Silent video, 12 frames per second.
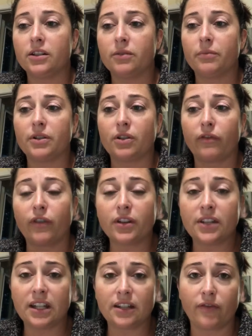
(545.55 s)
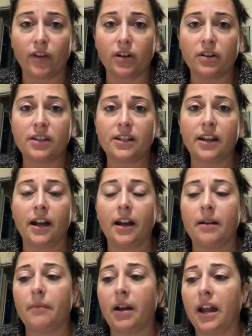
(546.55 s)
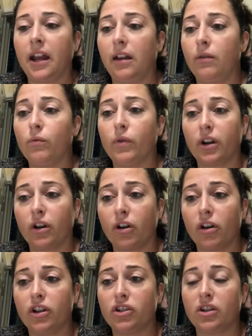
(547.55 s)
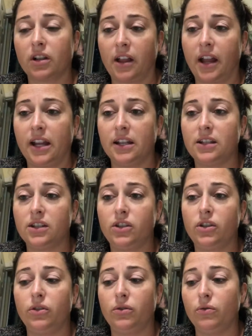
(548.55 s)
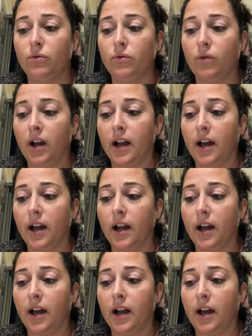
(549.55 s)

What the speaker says: But so first things first, I would encourage the client to